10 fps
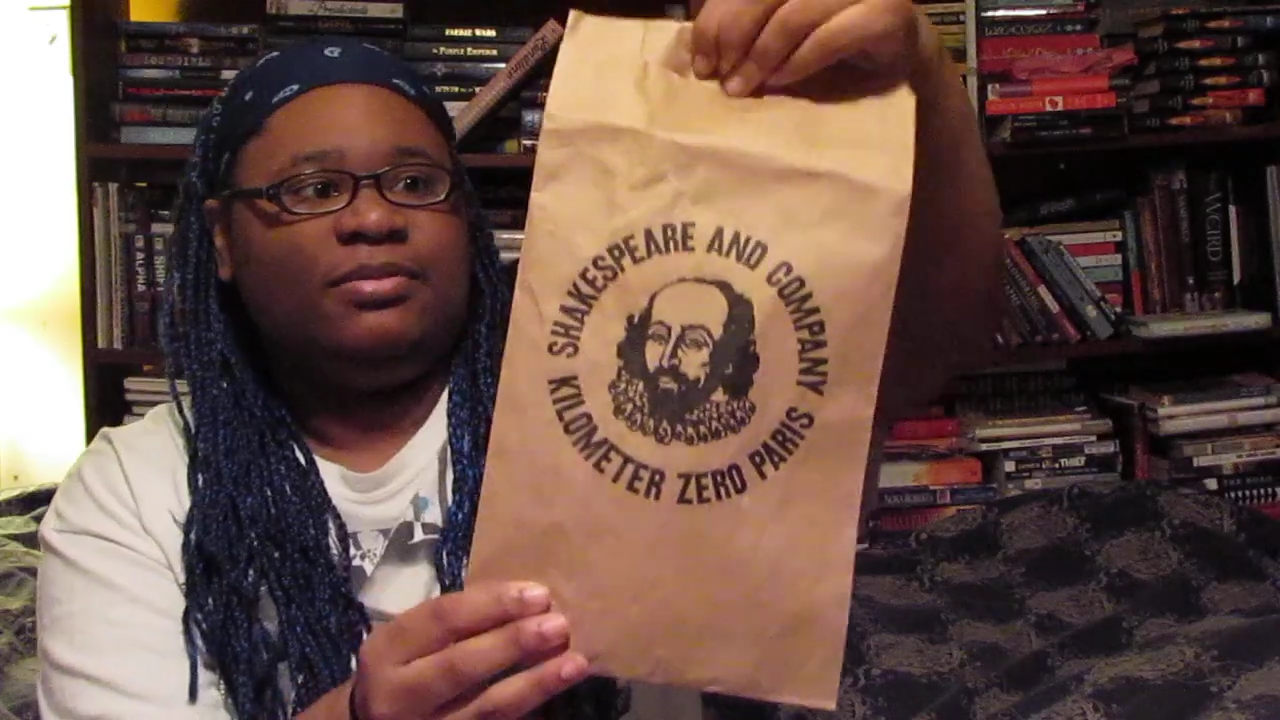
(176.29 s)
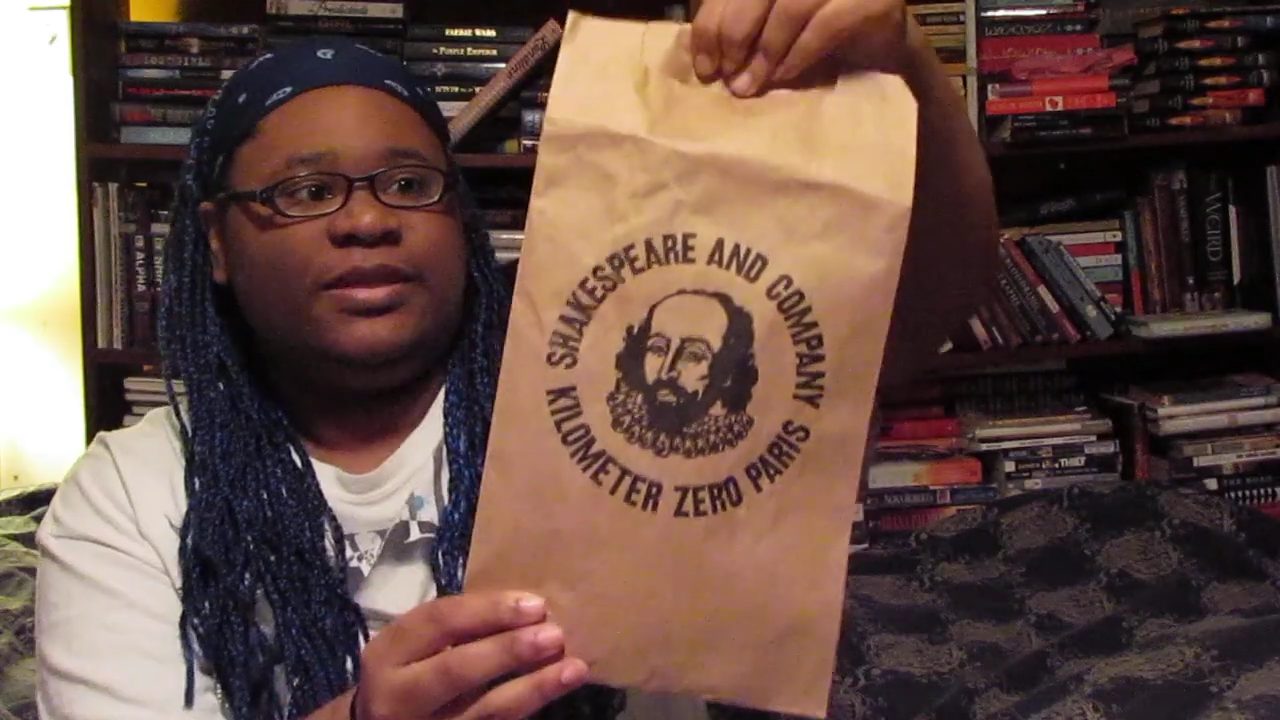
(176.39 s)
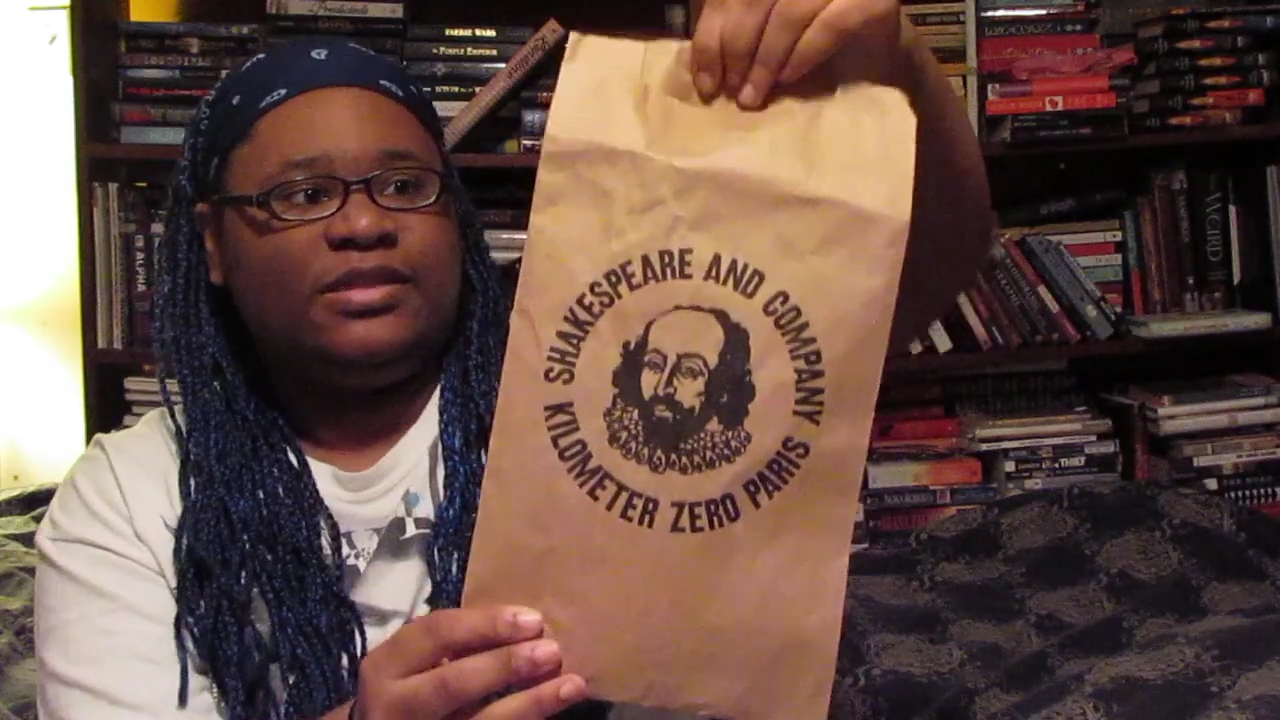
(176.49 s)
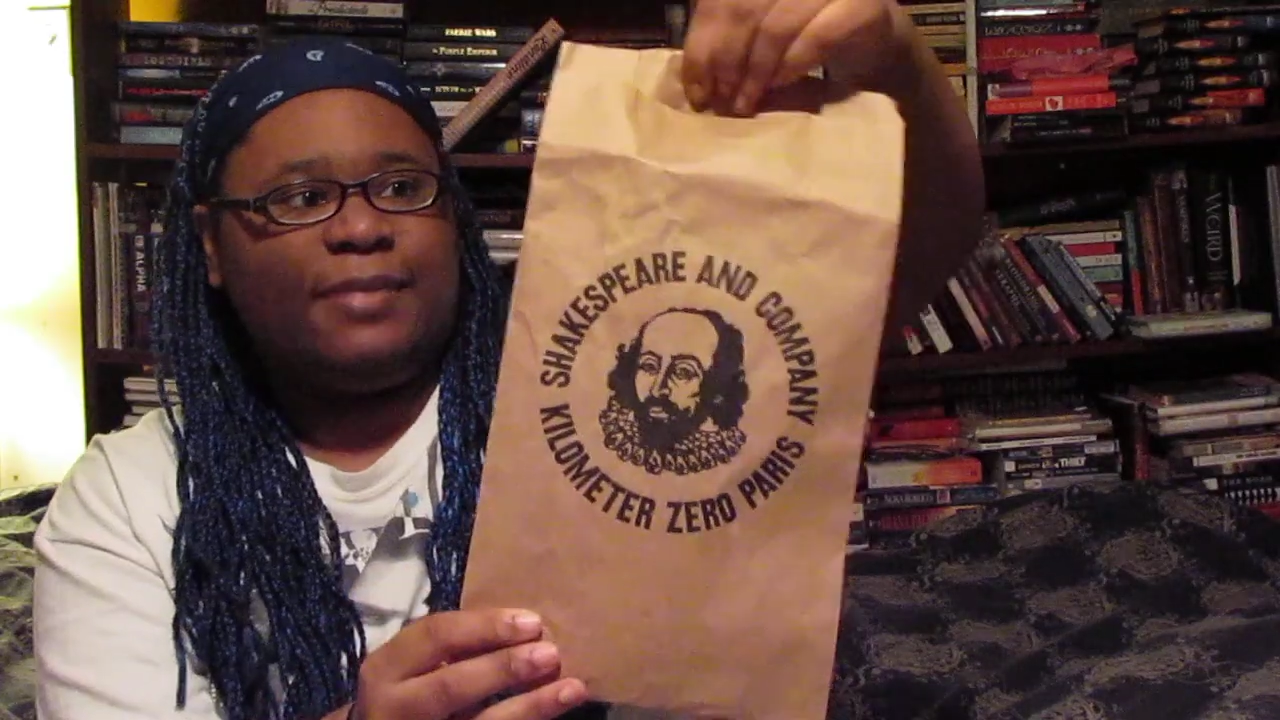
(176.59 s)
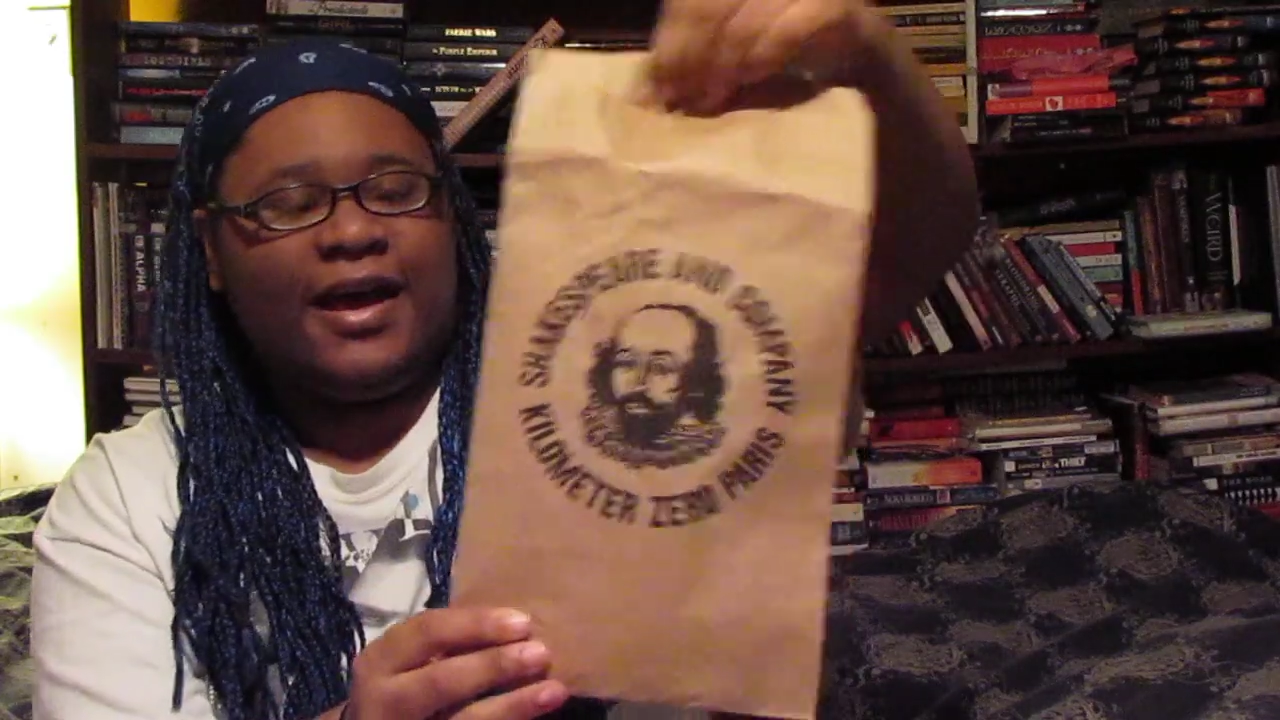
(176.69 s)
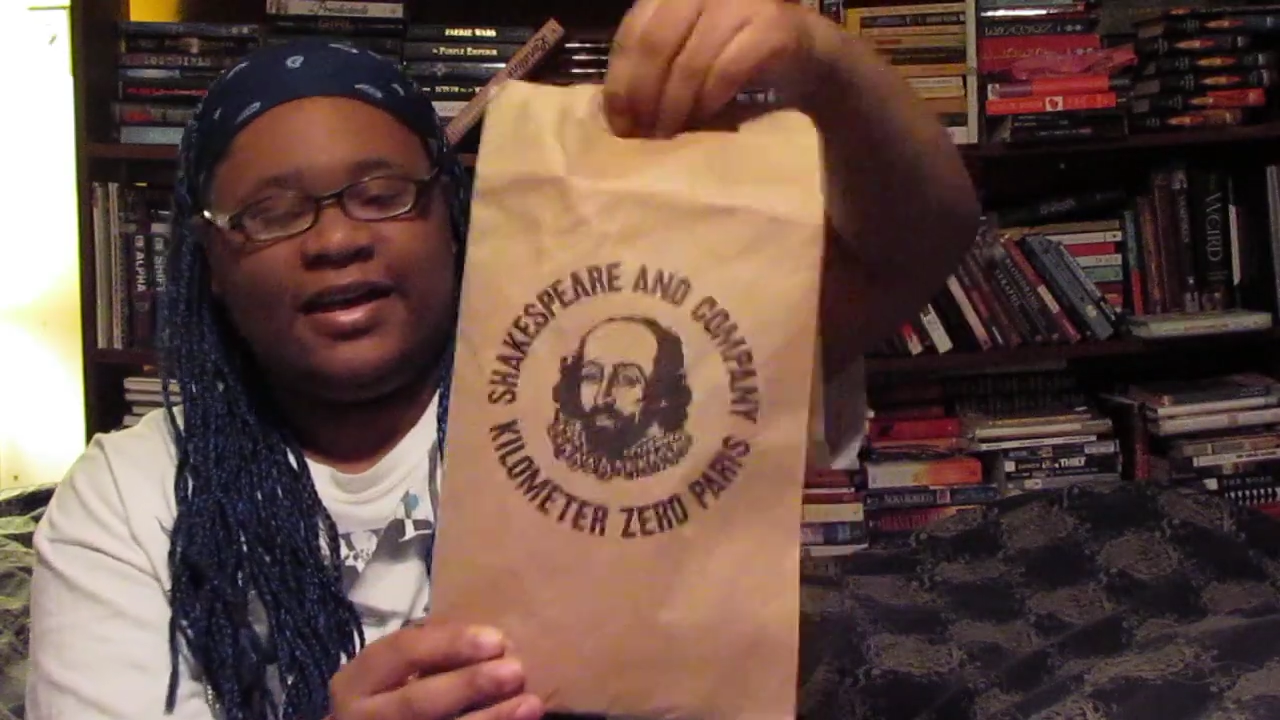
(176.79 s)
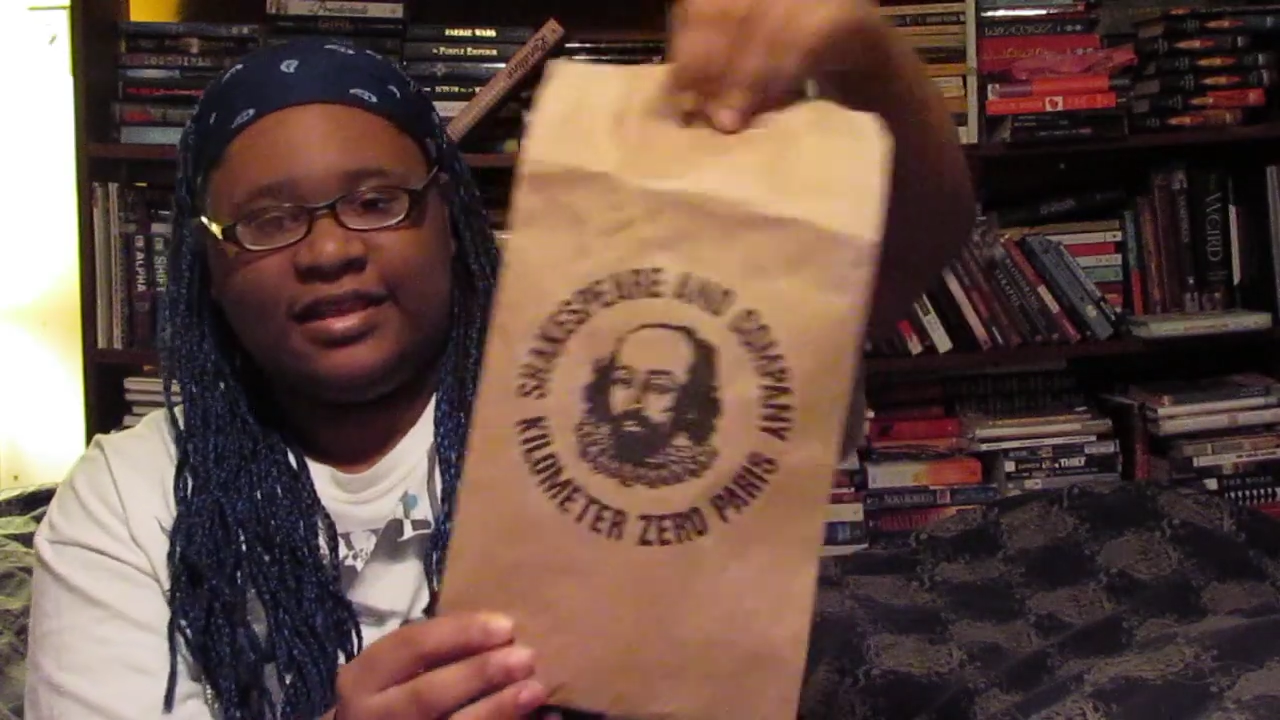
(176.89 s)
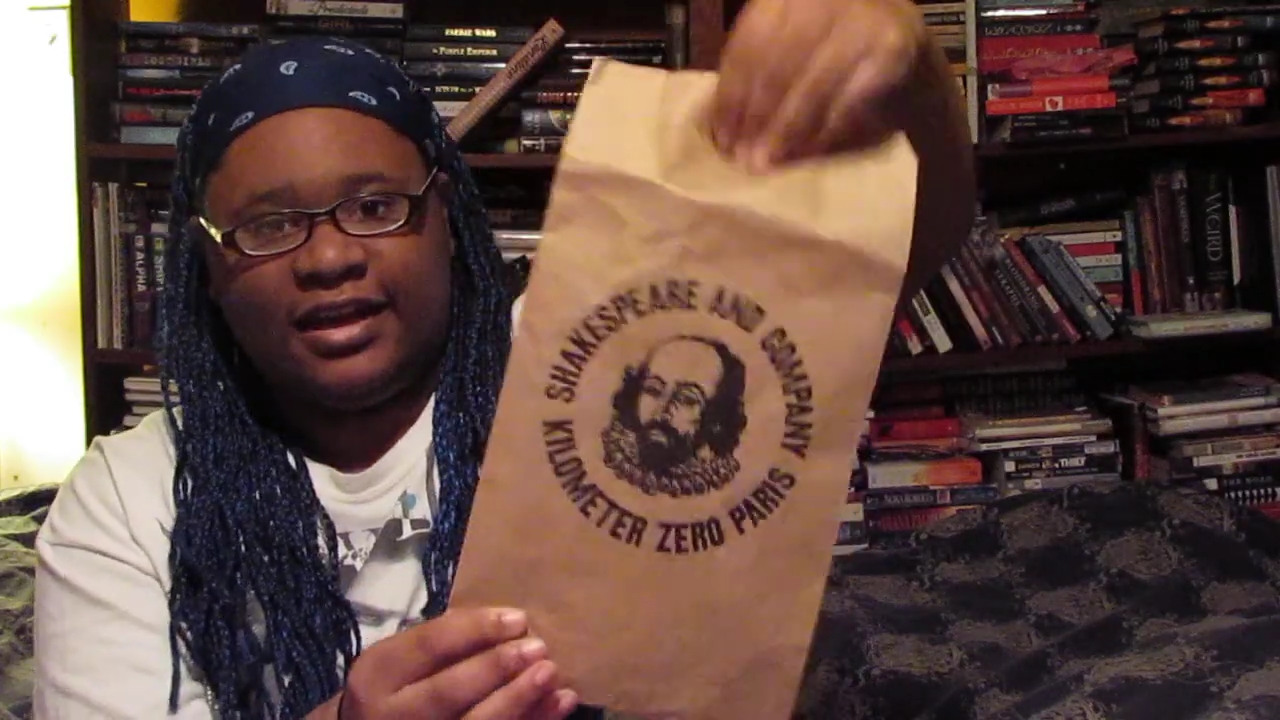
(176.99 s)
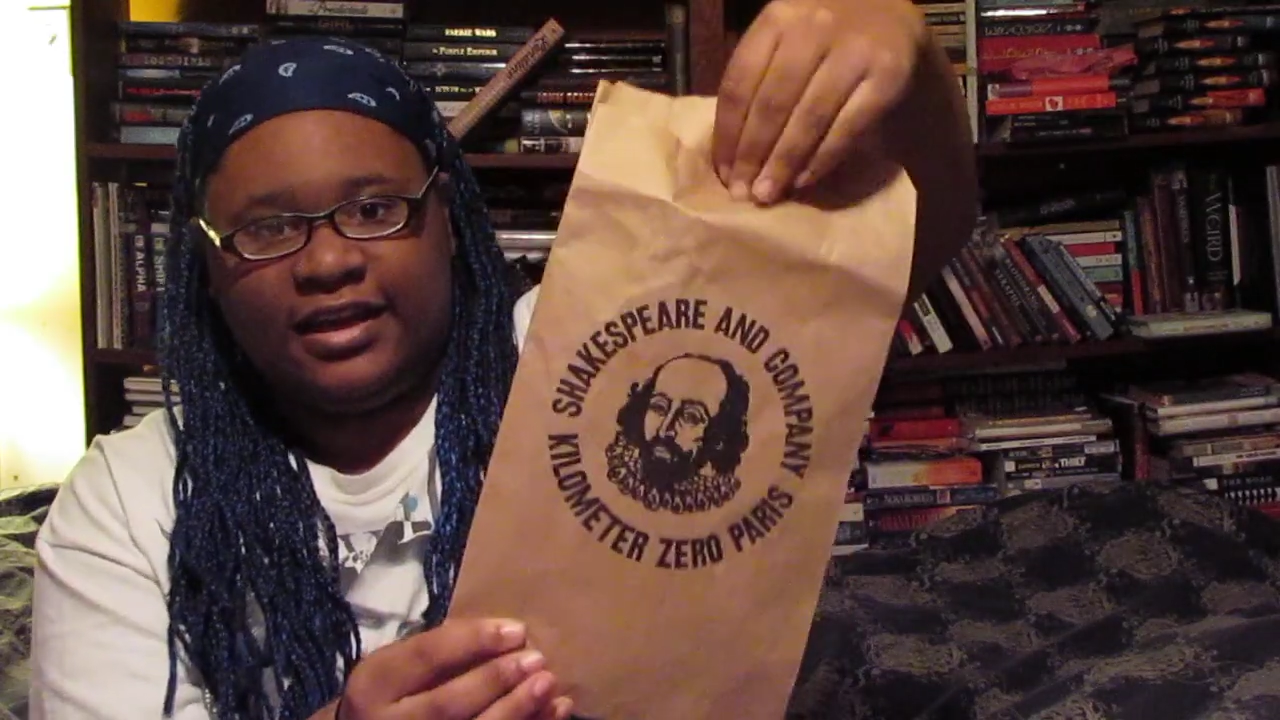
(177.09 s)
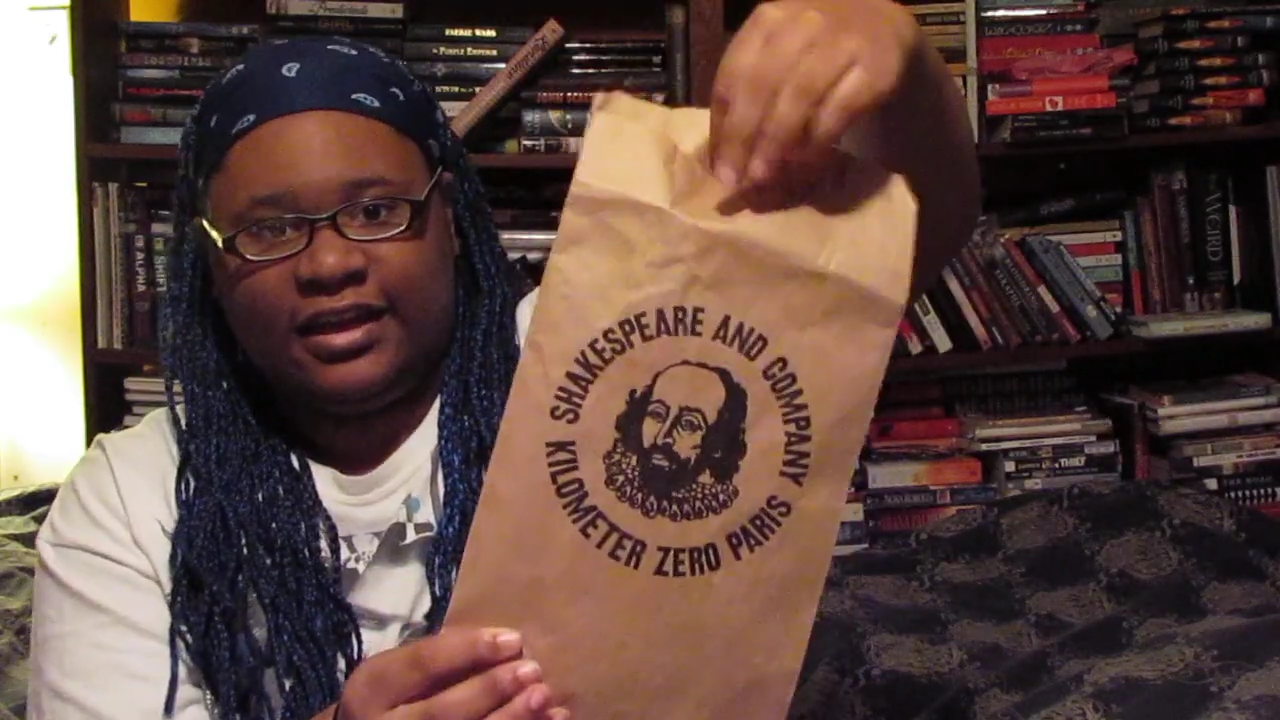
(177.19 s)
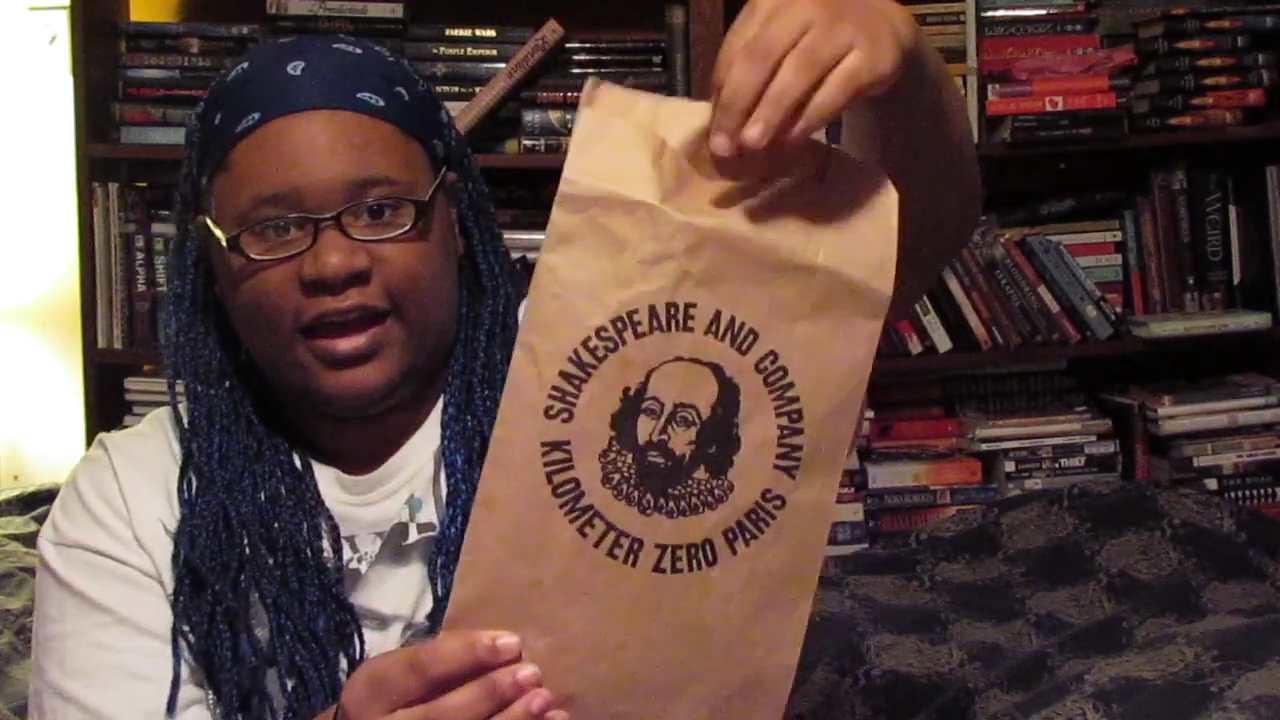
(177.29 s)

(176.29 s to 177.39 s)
this bag that it